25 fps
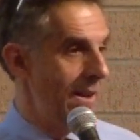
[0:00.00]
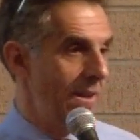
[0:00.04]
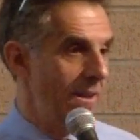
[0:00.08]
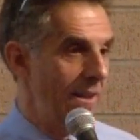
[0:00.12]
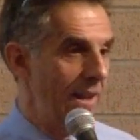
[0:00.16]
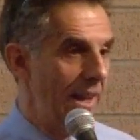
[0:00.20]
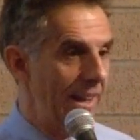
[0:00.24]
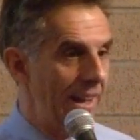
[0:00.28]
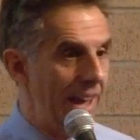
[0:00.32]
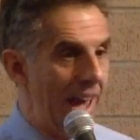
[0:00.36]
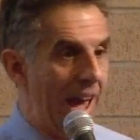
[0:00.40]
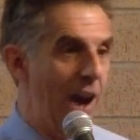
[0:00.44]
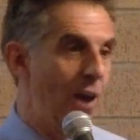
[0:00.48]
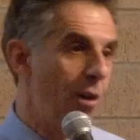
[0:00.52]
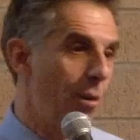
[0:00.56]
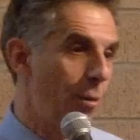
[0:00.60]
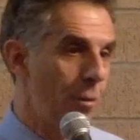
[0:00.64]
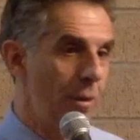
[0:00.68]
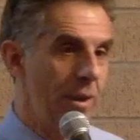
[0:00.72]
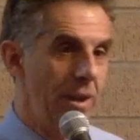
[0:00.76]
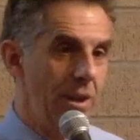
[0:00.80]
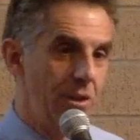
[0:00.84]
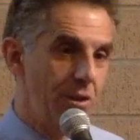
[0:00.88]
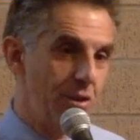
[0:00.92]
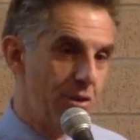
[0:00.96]
like
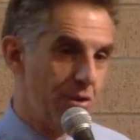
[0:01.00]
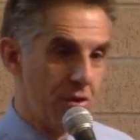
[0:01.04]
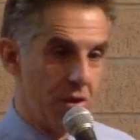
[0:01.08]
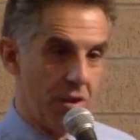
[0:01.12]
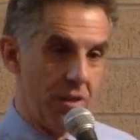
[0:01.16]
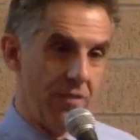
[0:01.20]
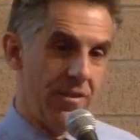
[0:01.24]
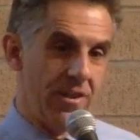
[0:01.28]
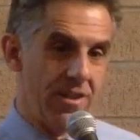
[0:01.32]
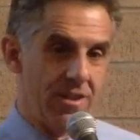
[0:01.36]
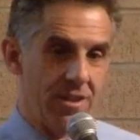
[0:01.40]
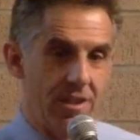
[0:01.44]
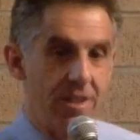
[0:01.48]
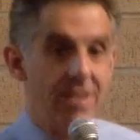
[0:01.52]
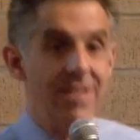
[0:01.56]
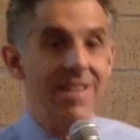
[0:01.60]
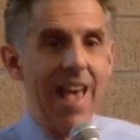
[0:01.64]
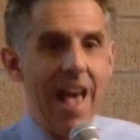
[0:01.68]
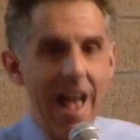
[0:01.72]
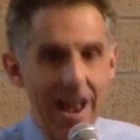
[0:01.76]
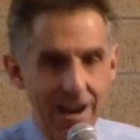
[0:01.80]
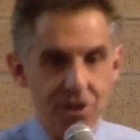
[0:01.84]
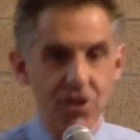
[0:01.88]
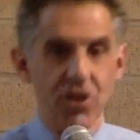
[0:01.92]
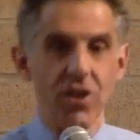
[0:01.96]
outreach services
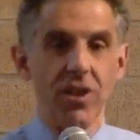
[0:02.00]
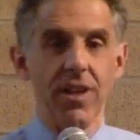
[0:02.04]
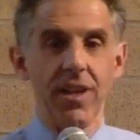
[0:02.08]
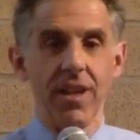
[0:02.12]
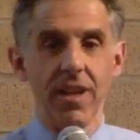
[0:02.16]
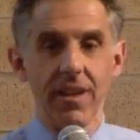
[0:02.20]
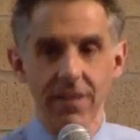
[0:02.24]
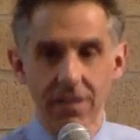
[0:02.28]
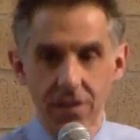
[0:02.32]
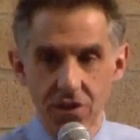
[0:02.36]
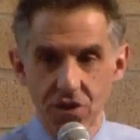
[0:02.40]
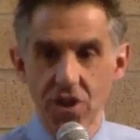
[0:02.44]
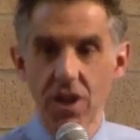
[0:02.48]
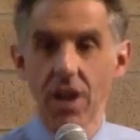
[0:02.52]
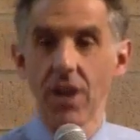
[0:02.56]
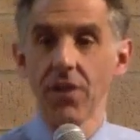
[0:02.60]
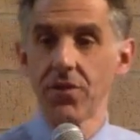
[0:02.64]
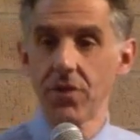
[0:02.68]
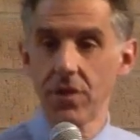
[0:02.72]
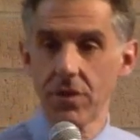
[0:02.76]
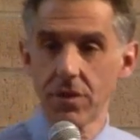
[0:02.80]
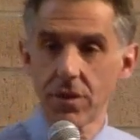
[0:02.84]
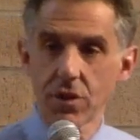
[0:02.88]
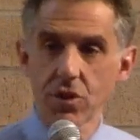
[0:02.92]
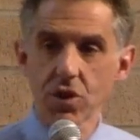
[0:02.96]
actually in the
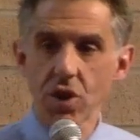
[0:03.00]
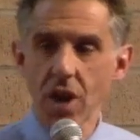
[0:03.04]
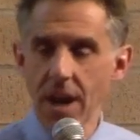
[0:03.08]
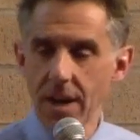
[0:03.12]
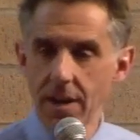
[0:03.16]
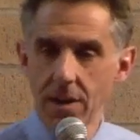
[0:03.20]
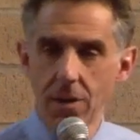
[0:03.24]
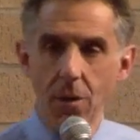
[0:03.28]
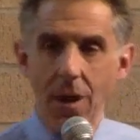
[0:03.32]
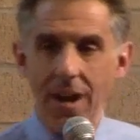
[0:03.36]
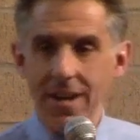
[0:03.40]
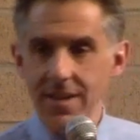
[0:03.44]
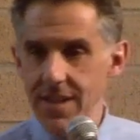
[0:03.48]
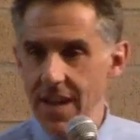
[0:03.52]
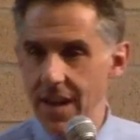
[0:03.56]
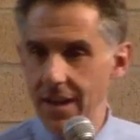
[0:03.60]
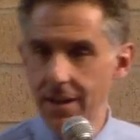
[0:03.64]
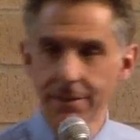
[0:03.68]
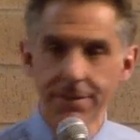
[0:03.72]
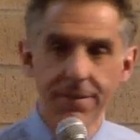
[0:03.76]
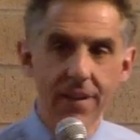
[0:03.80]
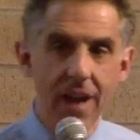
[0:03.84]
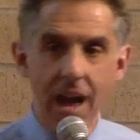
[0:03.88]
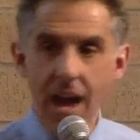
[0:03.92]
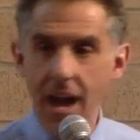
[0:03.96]
shelter to try to
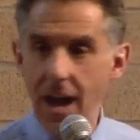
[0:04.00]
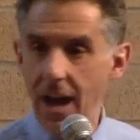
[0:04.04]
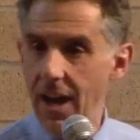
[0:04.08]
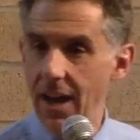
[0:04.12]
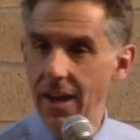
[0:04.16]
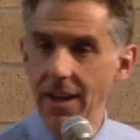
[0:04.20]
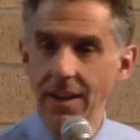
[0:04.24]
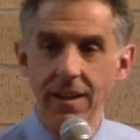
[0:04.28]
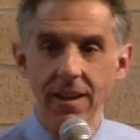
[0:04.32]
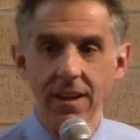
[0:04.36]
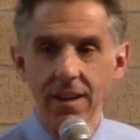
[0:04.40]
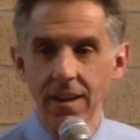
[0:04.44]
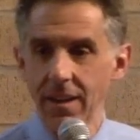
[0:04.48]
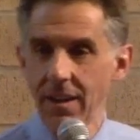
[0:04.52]
identify